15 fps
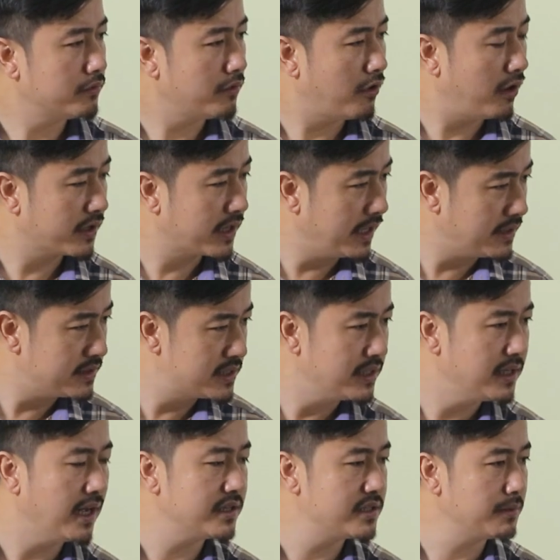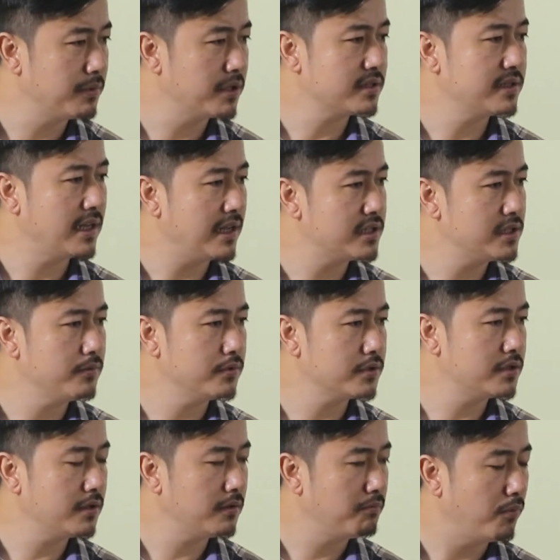against the Nazi, because Nazi was
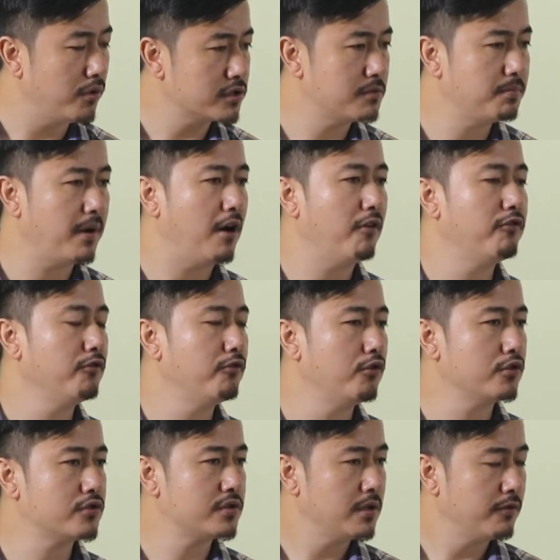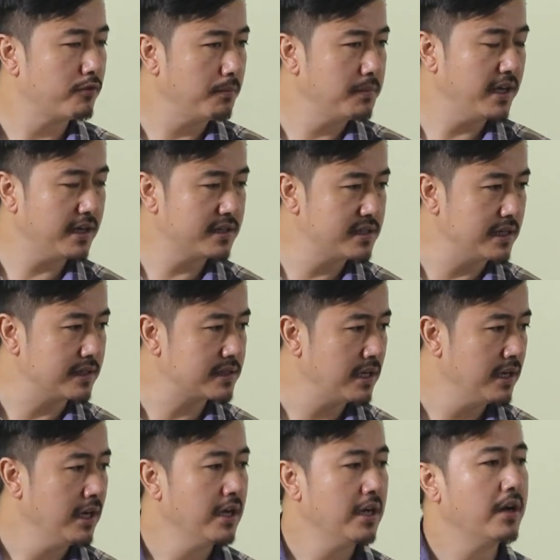the most powerful force from the Axis,
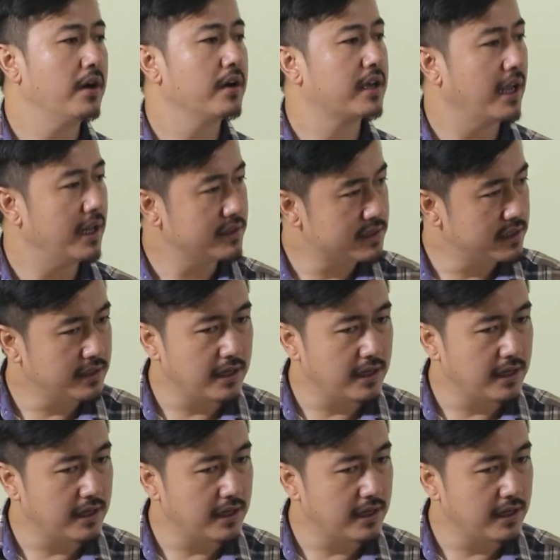against the